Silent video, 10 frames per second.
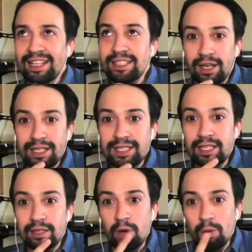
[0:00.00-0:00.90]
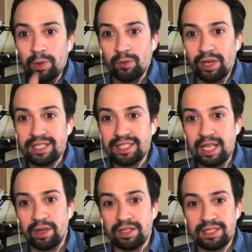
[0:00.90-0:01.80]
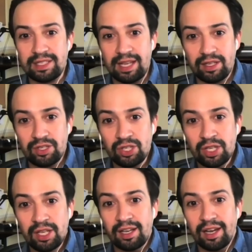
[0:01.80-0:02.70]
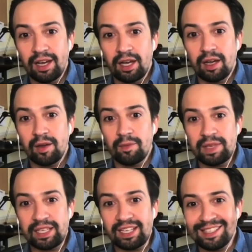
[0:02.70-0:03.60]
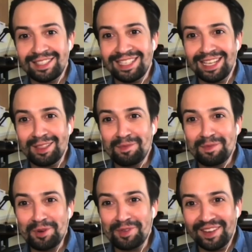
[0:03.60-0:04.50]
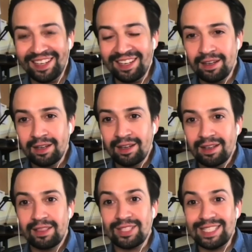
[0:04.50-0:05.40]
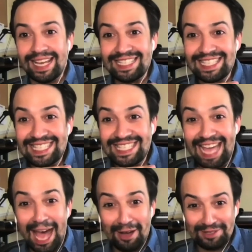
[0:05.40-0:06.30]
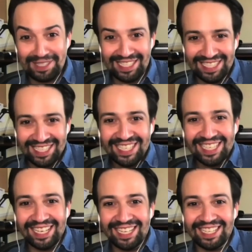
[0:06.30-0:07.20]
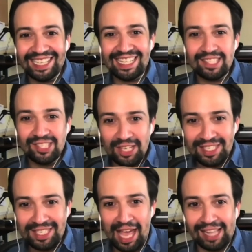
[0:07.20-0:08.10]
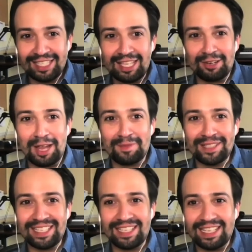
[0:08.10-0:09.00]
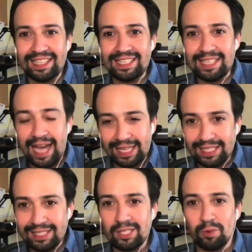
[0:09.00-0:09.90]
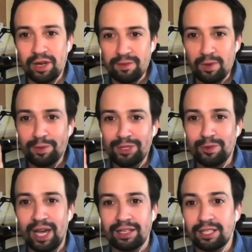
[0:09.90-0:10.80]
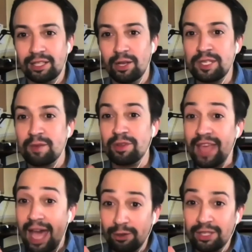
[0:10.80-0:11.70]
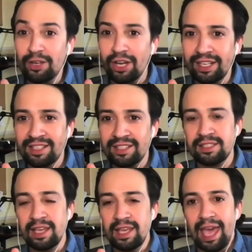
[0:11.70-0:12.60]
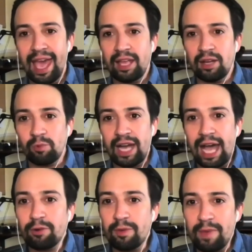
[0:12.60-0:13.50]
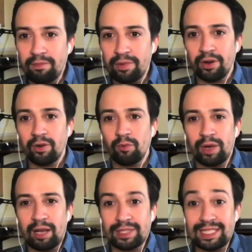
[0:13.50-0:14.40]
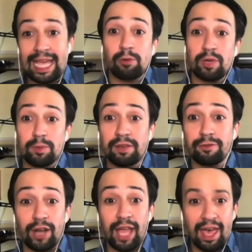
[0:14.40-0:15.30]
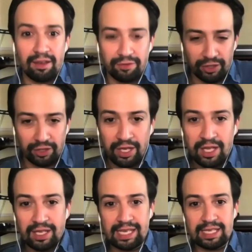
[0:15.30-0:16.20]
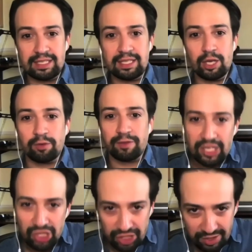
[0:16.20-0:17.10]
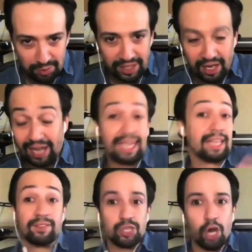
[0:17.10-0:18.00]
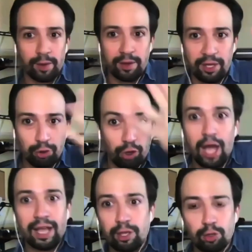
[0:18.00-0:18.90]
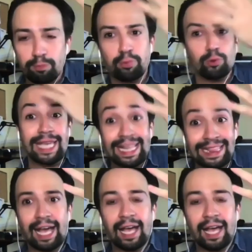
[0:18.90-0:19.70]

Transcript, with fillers: honestly the moment when I step on stage uh, because in the movie there's not a sound. Uh, it's just Alexander Hamilton in the silence. It's one of the moments we got in close up without an audience and what I remember, what I will take with me forever is the ovations. We, I can't even talk about without crying. Nieta.